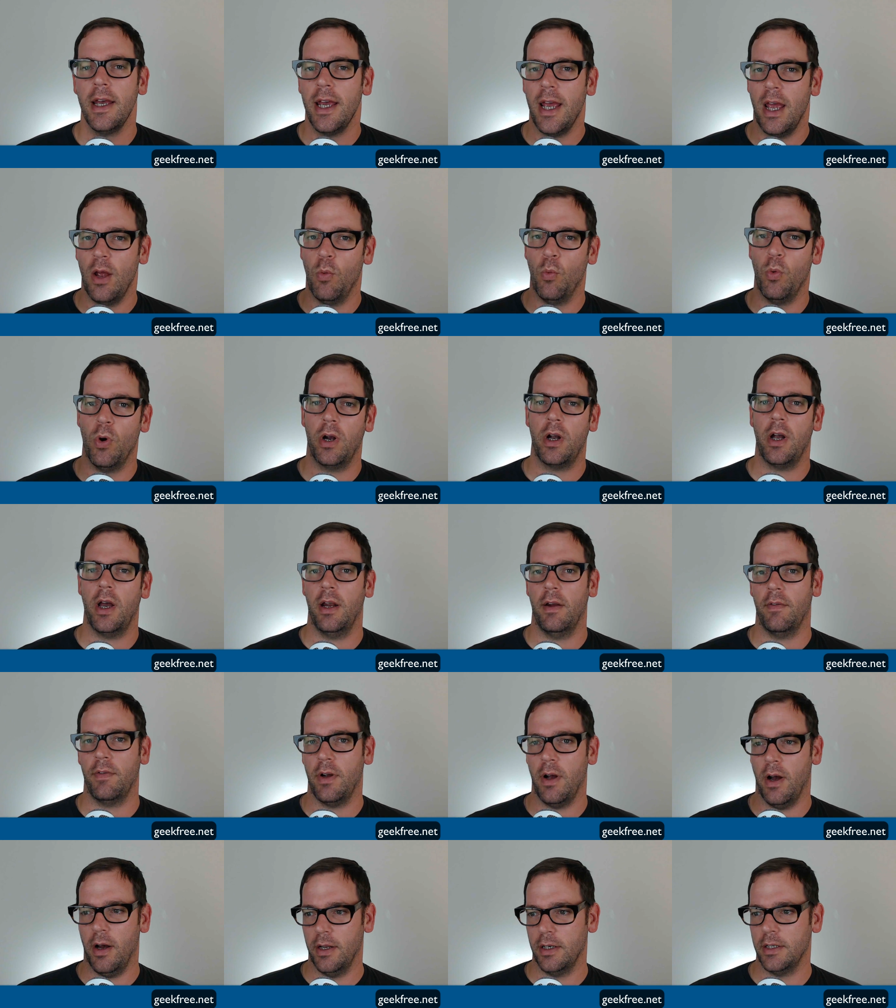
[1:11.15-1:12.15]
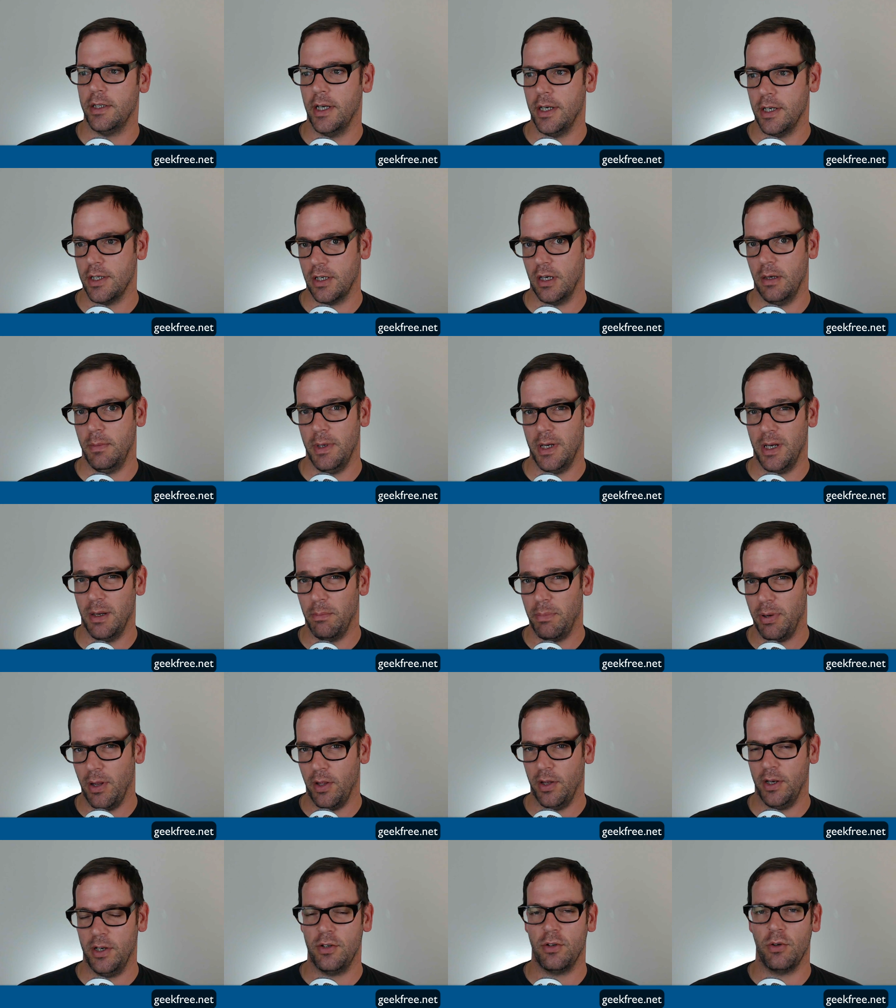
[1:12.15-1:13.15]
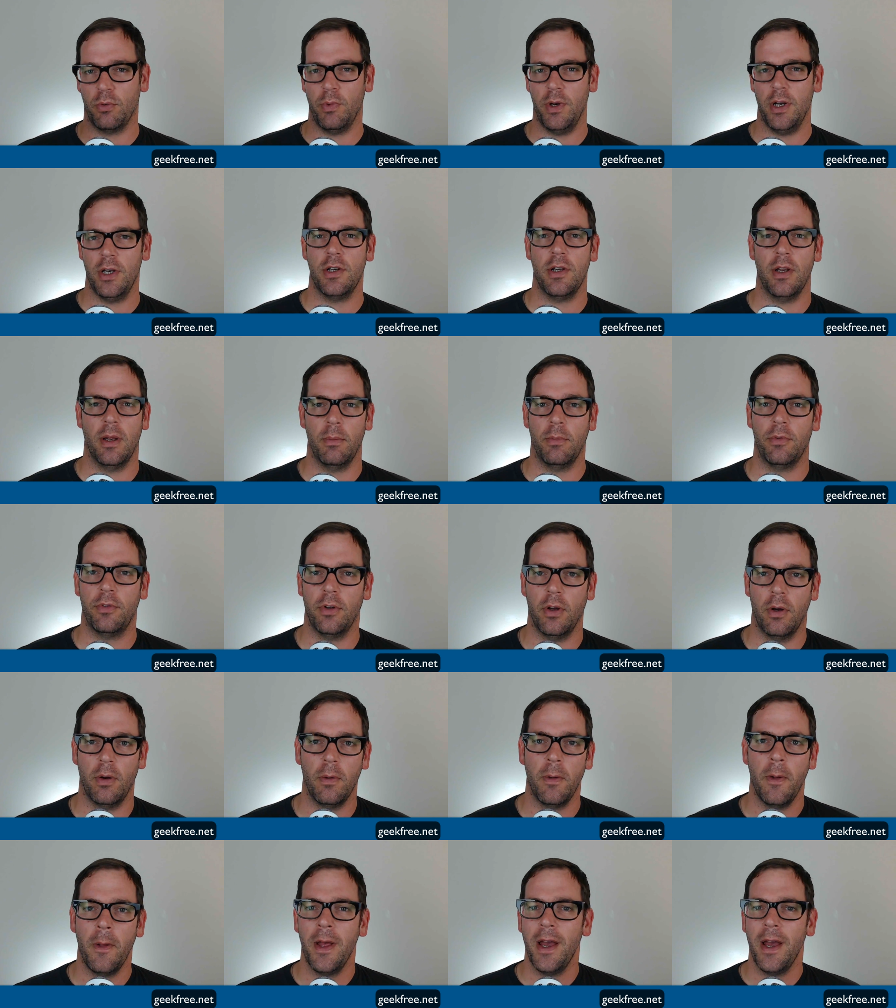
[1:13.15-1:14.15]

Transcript: And what kind of content is going to be compelling to reach them? So